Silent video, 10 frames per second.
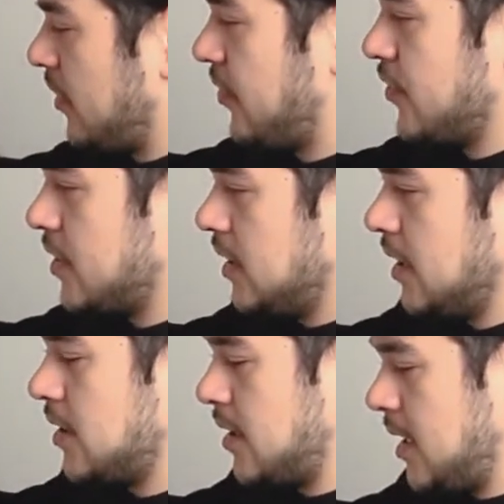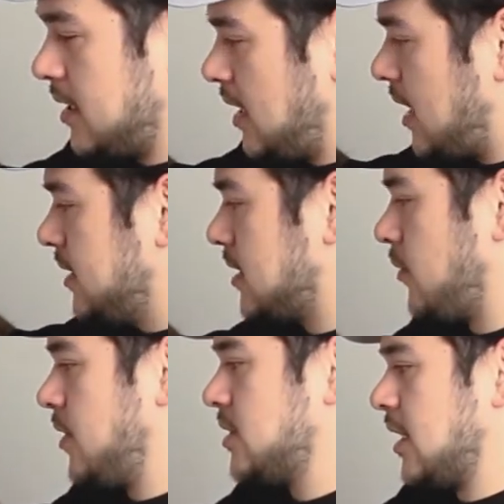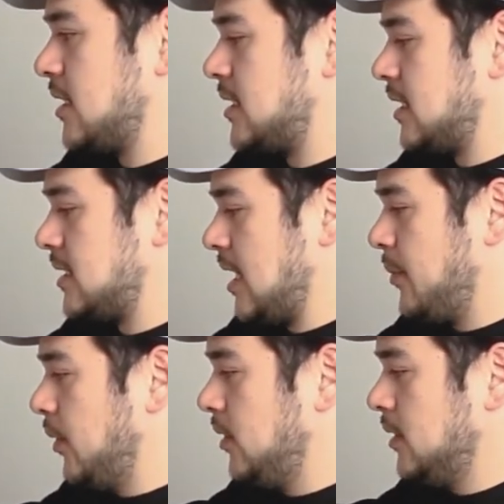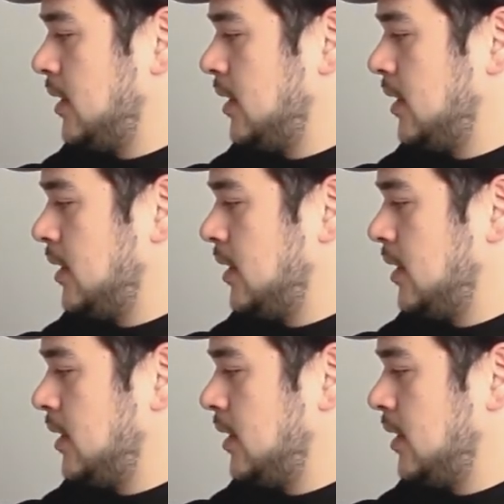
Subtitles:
30 liter again, guys, that we're using as an example.